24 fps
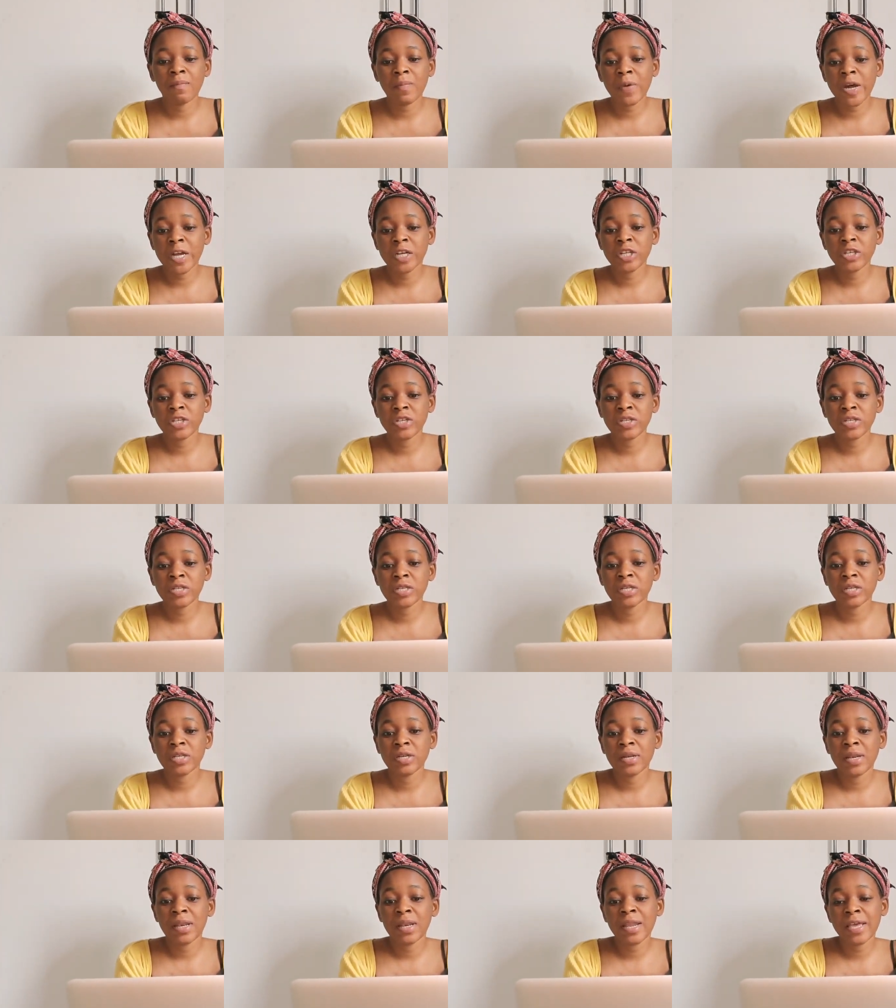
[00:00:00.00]
But
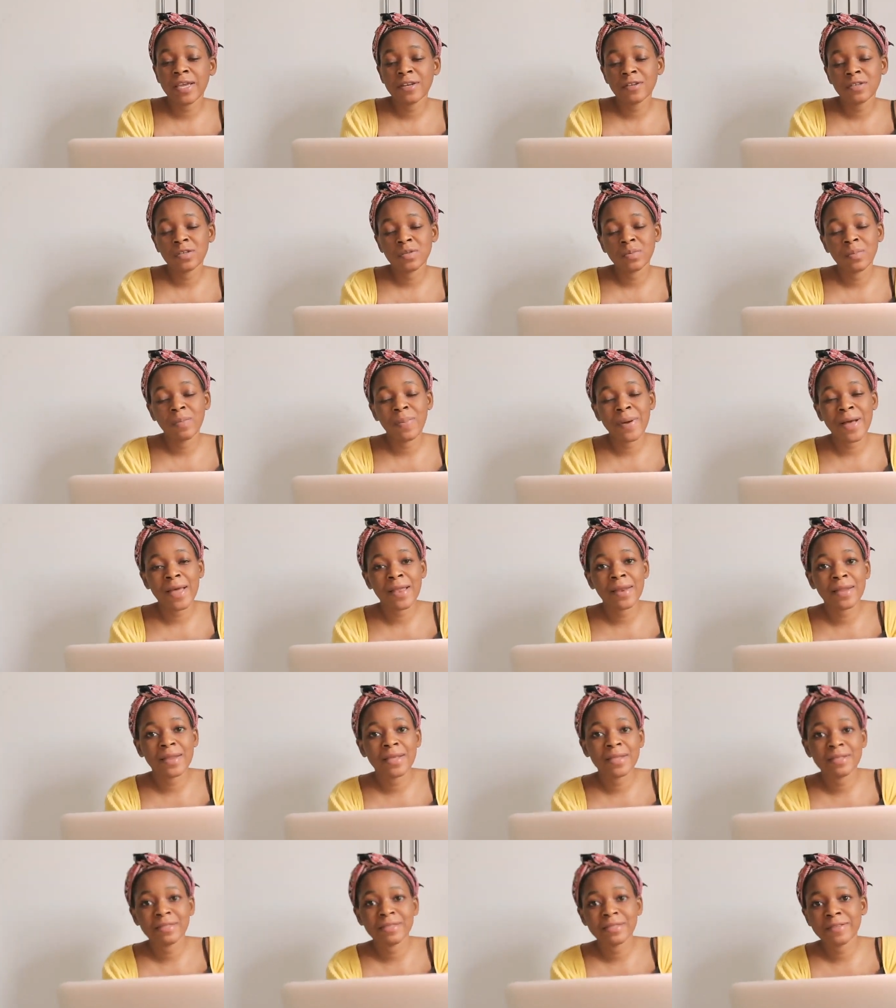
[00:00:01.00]
learn to
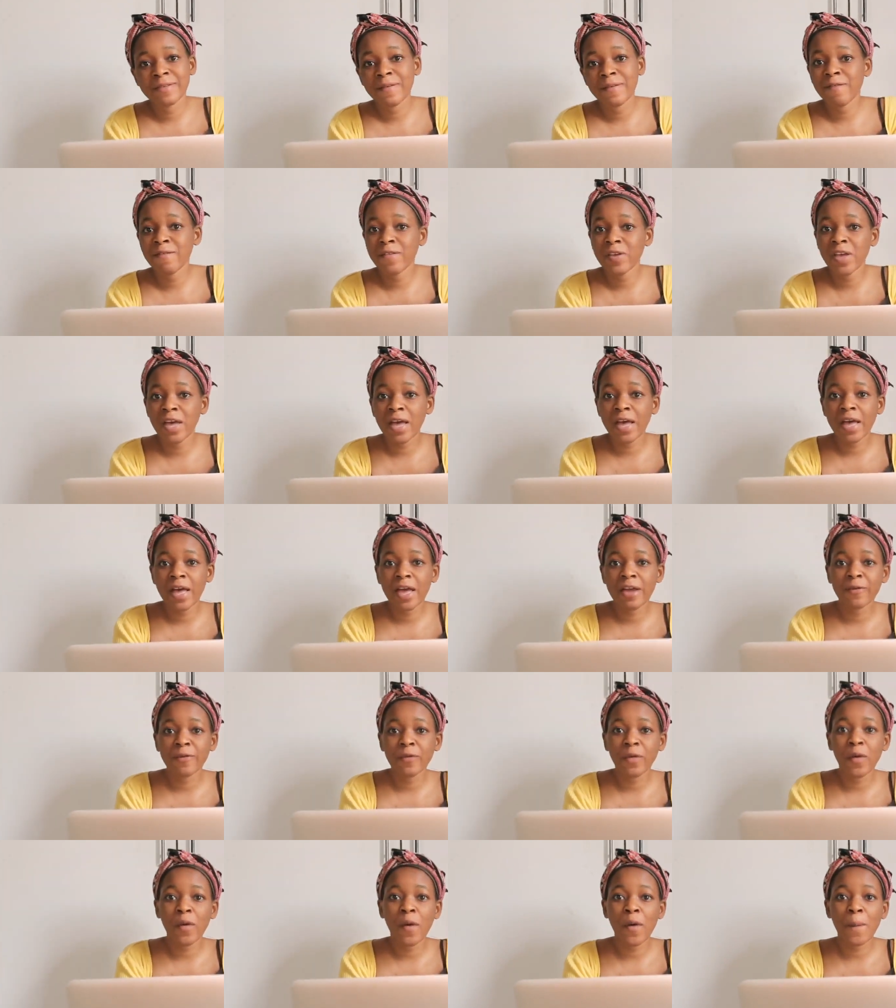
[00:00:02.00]
balance fear
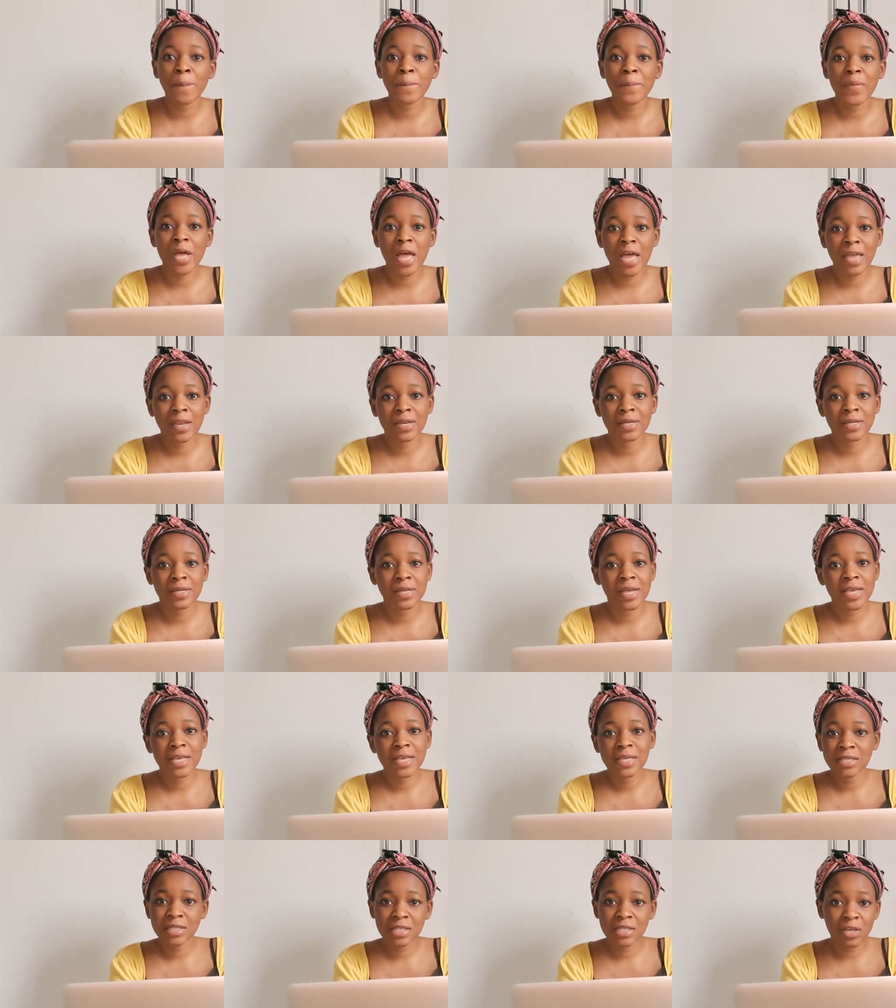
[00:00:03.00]
and hope and
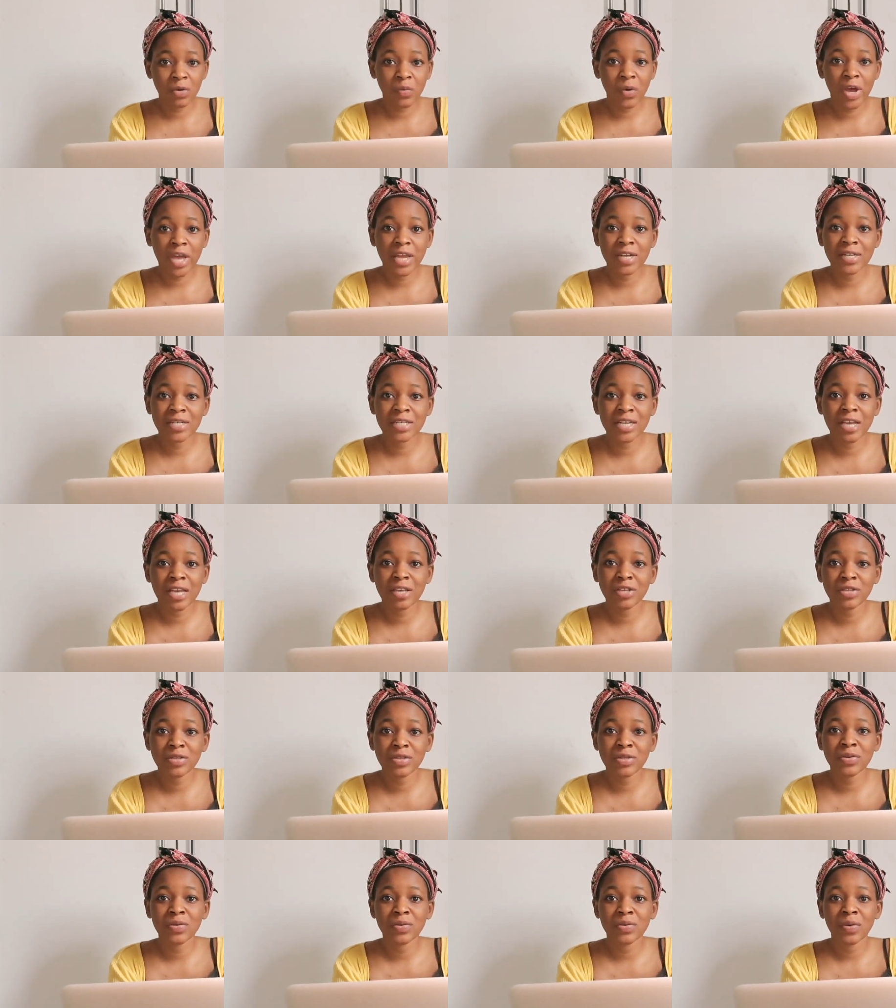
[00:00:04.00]
see where it
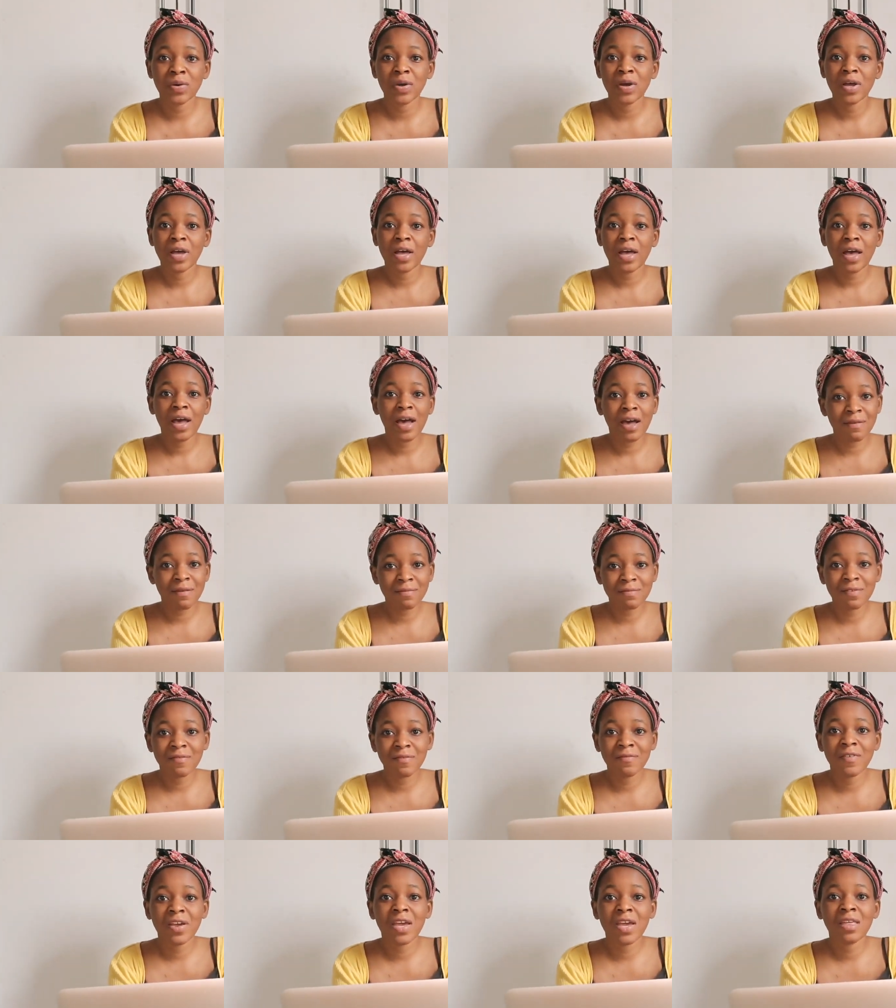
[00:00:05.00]
takes you. Have the
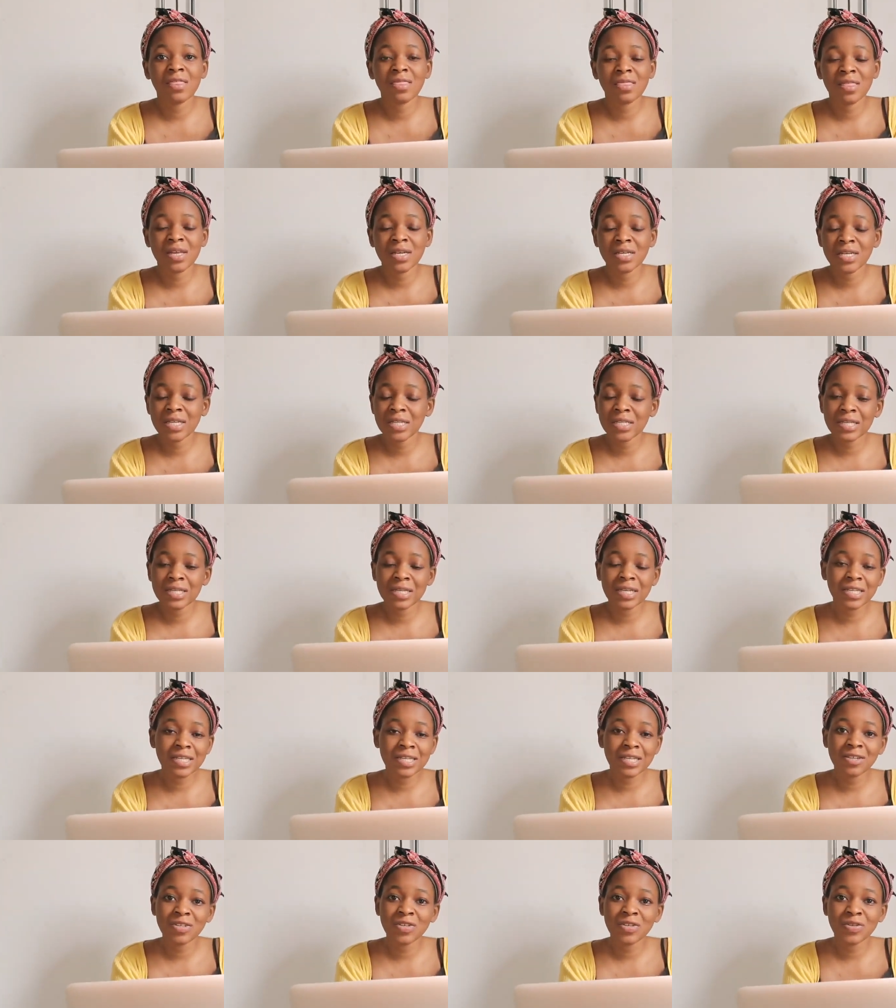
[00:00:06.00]
faith that it's
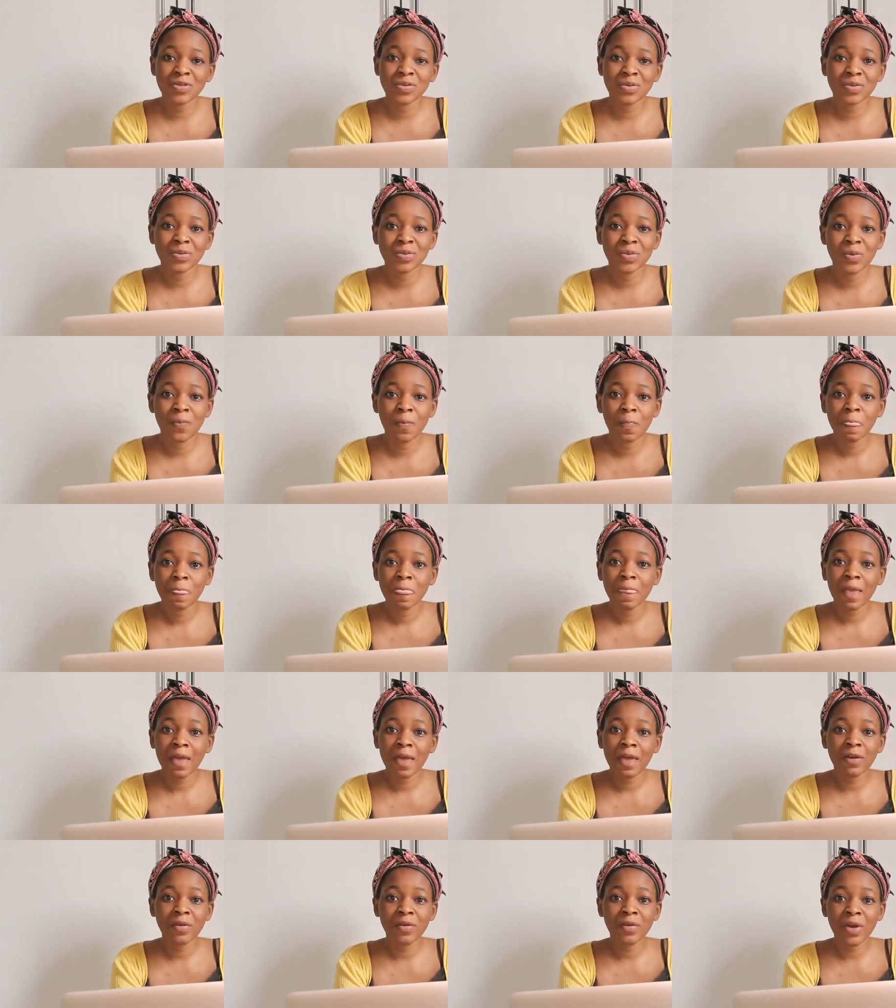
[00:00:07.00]
leading you to a